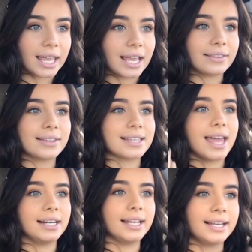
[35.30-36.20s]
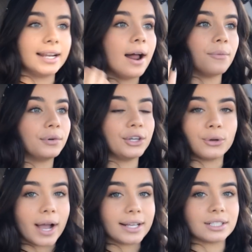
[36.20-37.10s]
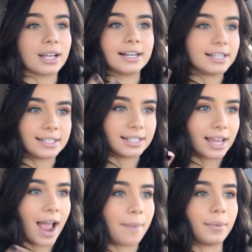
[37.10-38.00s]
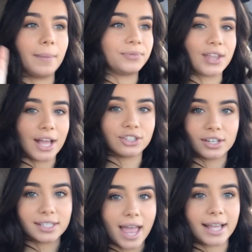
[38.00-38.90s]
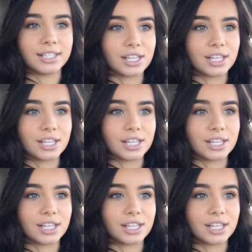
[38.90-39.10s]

get this edited and up for you guys on a decent time, but that's just a heads